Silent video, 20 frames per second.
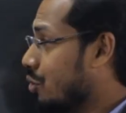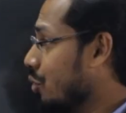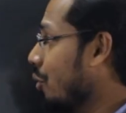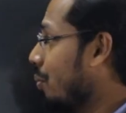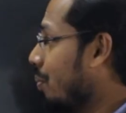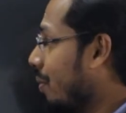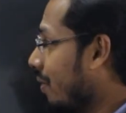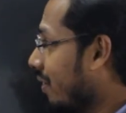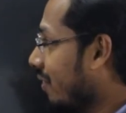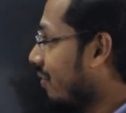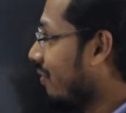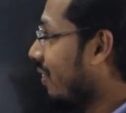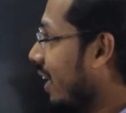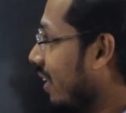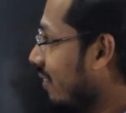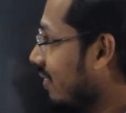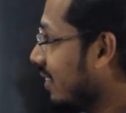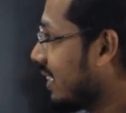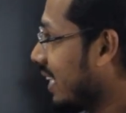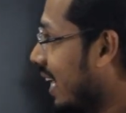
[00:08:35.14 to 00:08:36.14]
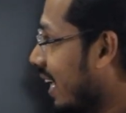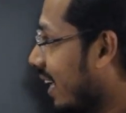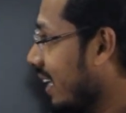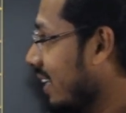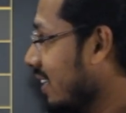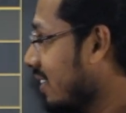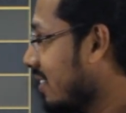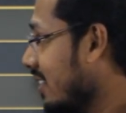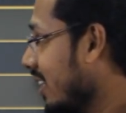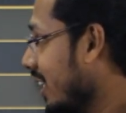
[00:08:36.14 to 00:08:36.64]
2 power 5 is
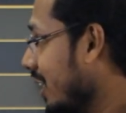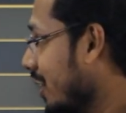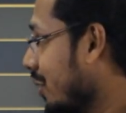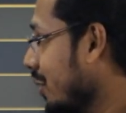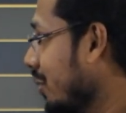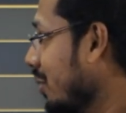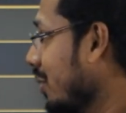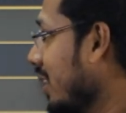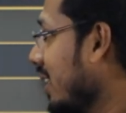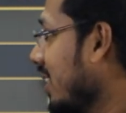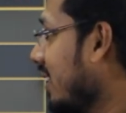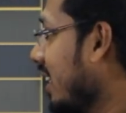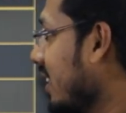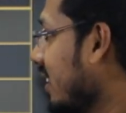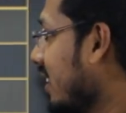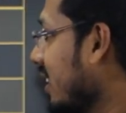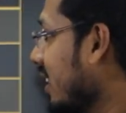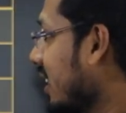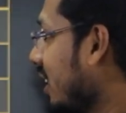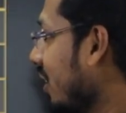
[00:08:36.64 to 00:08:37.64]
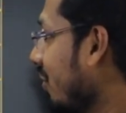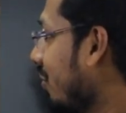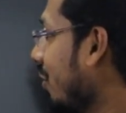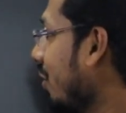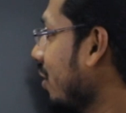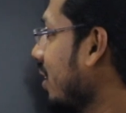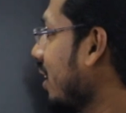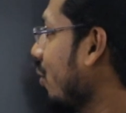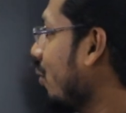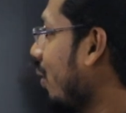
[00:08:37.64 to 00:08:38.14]
again 32, then
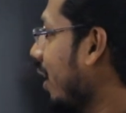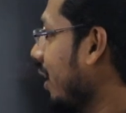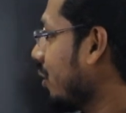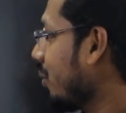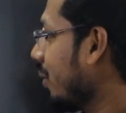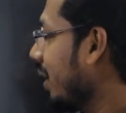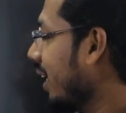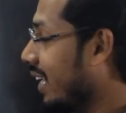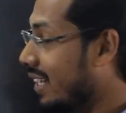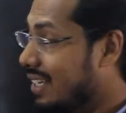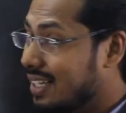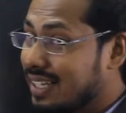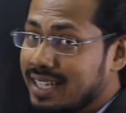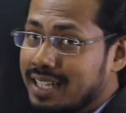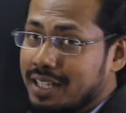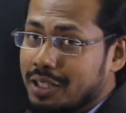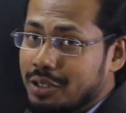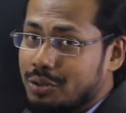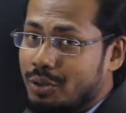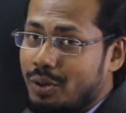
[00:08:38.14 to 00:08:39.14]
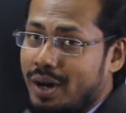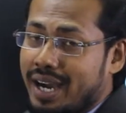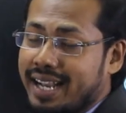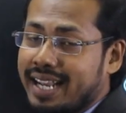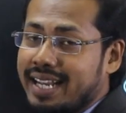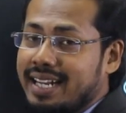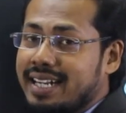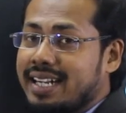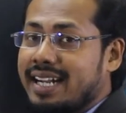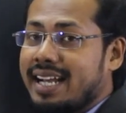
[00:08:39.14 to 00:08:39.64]
64, then 128. So
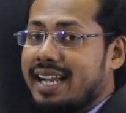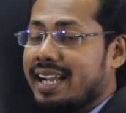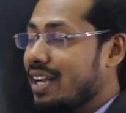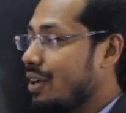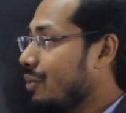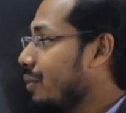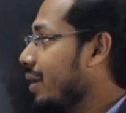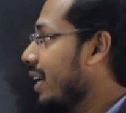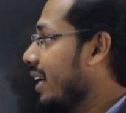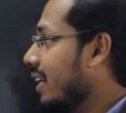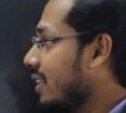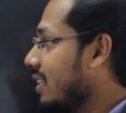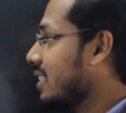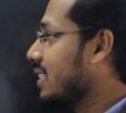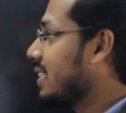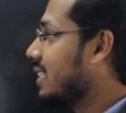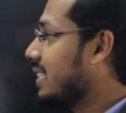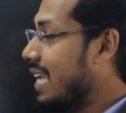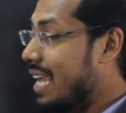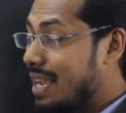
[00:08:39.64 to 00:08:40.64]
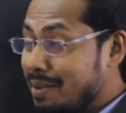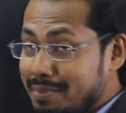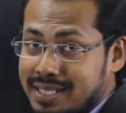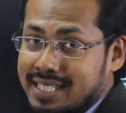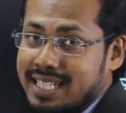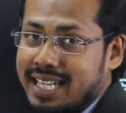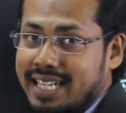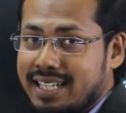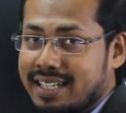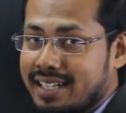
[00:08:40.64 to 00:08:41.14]
again and again we get the same
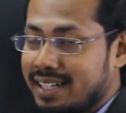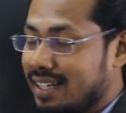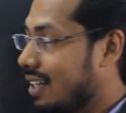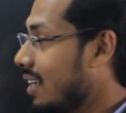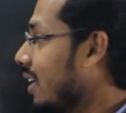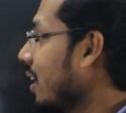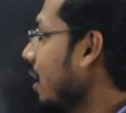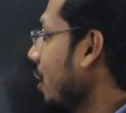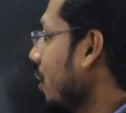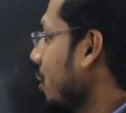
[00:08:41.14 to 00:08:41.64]
cycle.